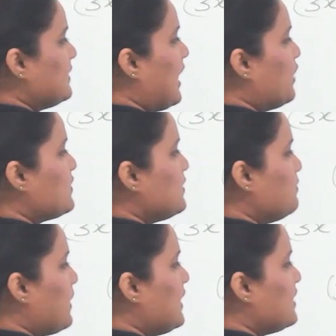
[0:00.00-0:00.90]
1000
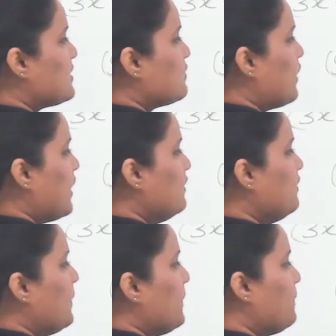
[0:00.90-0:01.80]
minus
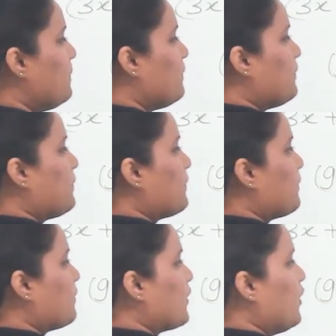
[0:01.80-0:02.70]
1
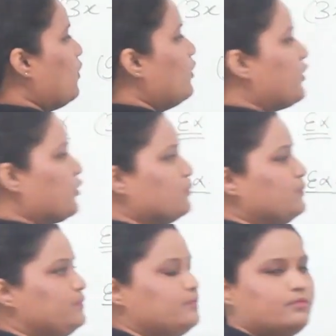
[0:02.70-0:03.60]
whole cube,
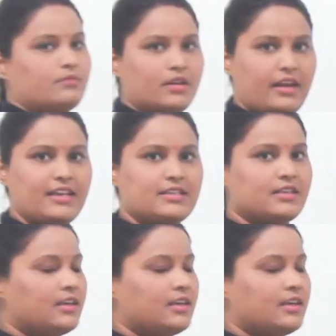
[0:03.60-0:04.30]
right?